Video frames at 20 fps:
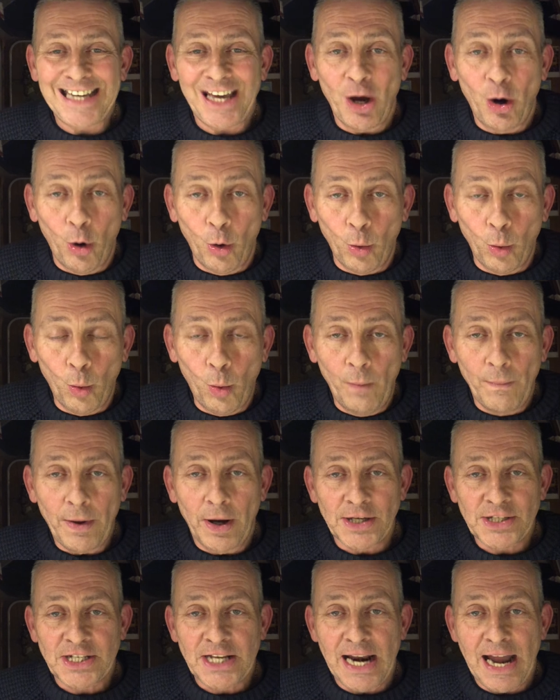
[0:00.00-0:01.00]
it all.
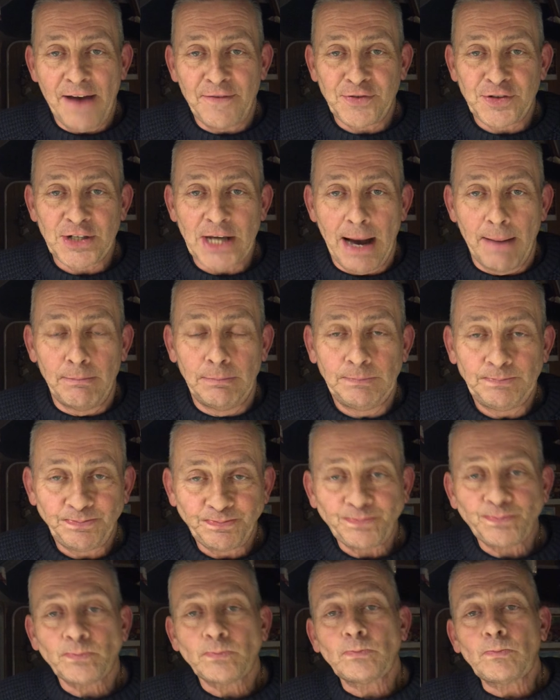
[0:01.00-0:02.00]
I still have some.
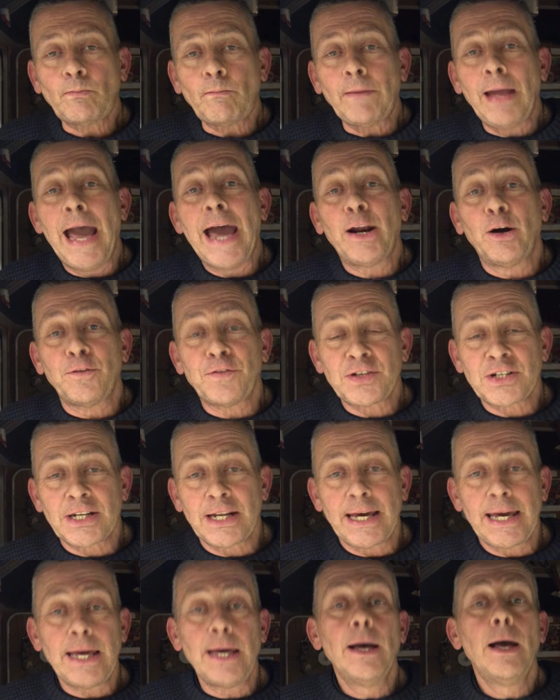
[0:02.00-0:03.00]
And
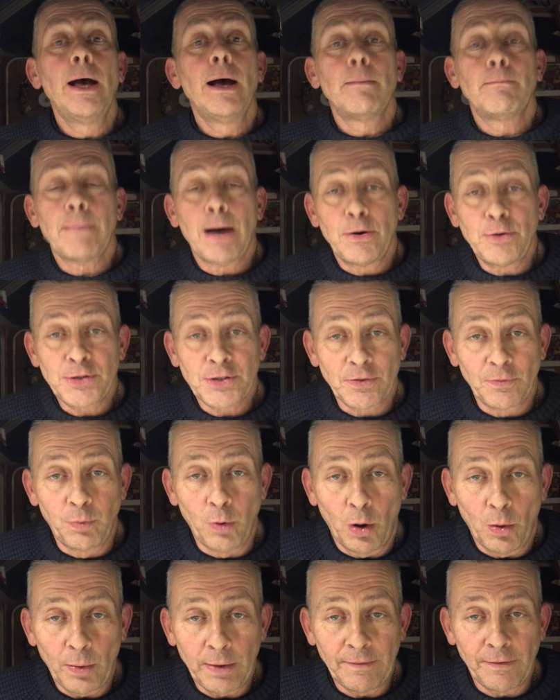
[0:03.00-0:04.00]
obviously, most of
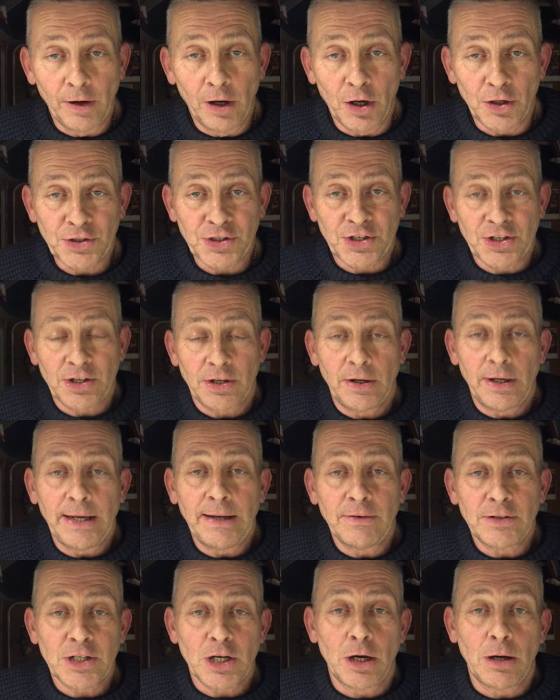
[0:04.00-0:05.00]
what we've lost
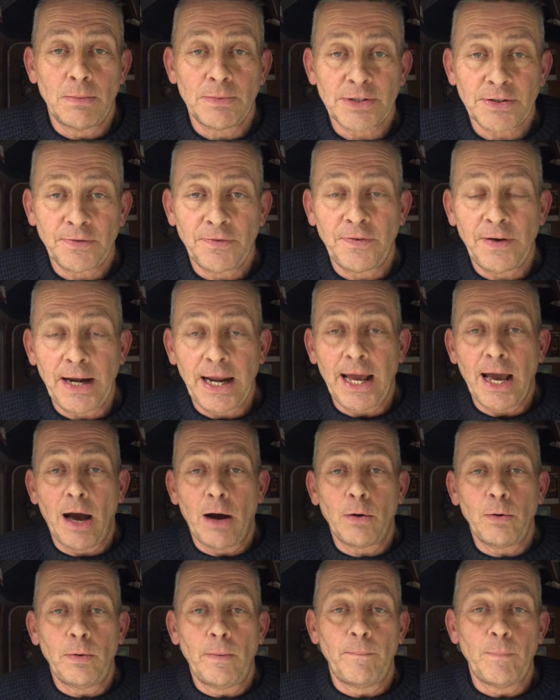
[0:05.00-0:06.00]
in terms of
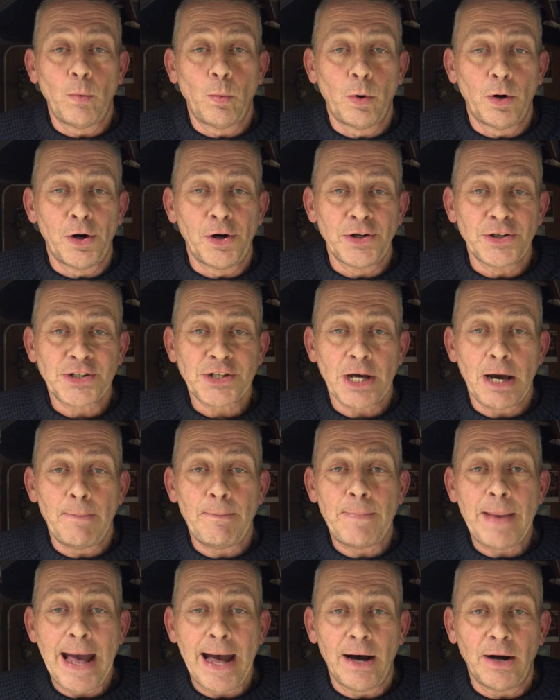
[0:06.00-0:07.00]
video was
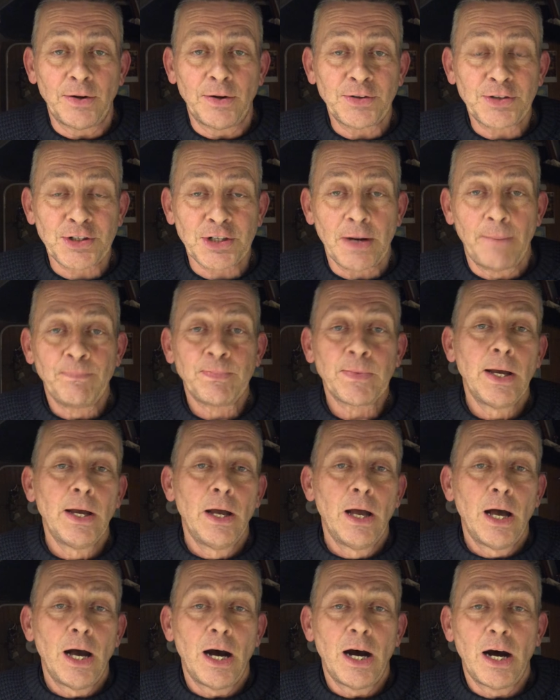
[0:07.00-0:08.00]
about
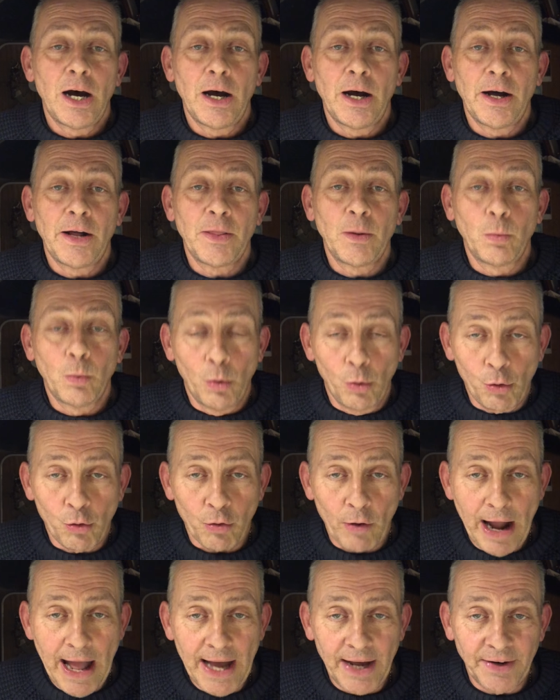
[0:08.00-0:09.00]
the walk
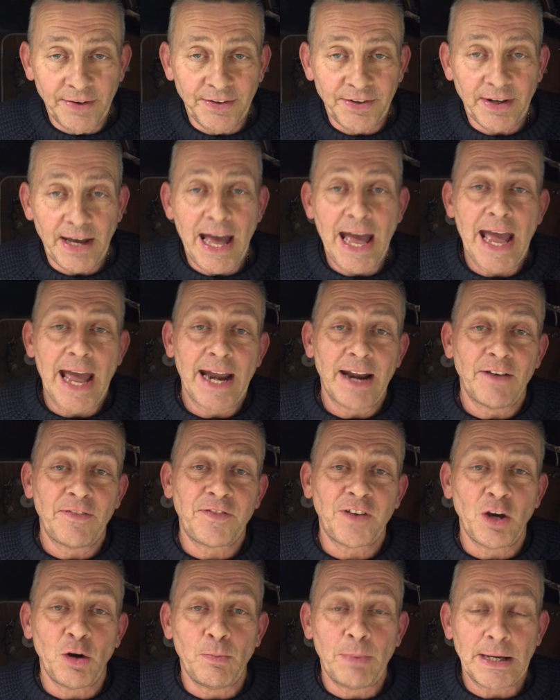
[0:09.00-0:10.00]
round and a
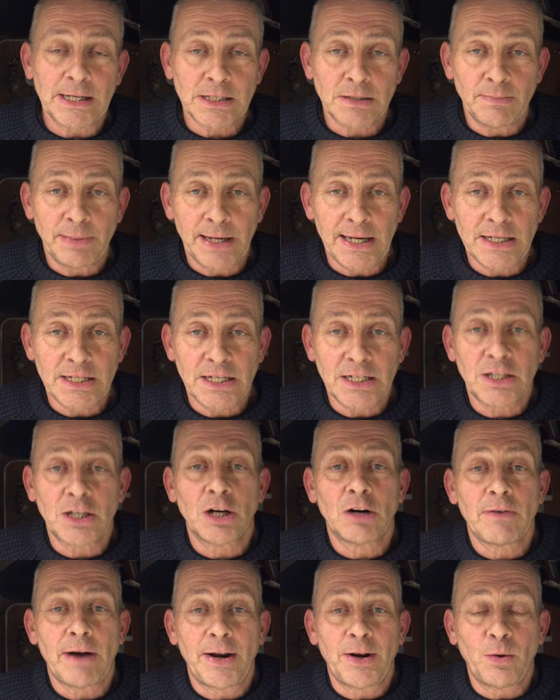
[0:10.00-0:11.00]
few bits and pieces that
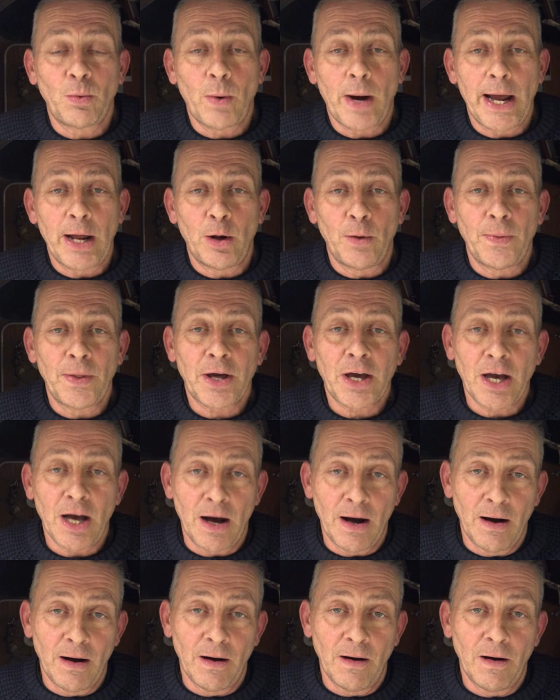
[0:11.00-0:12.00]
are underway on the
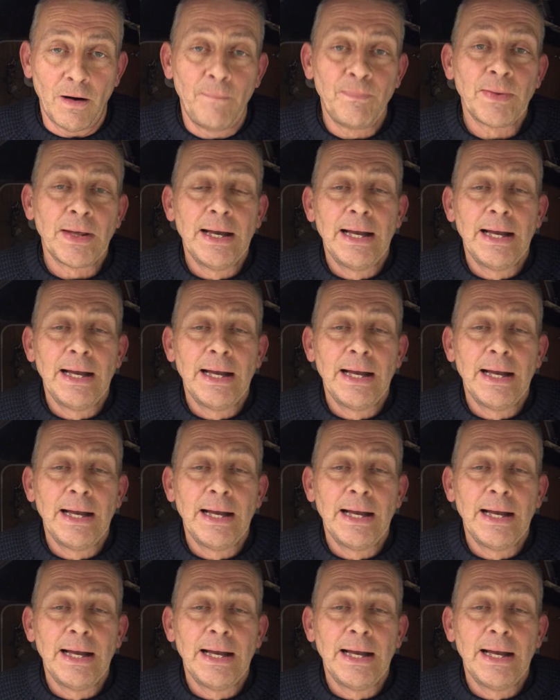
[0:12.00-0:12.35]
car,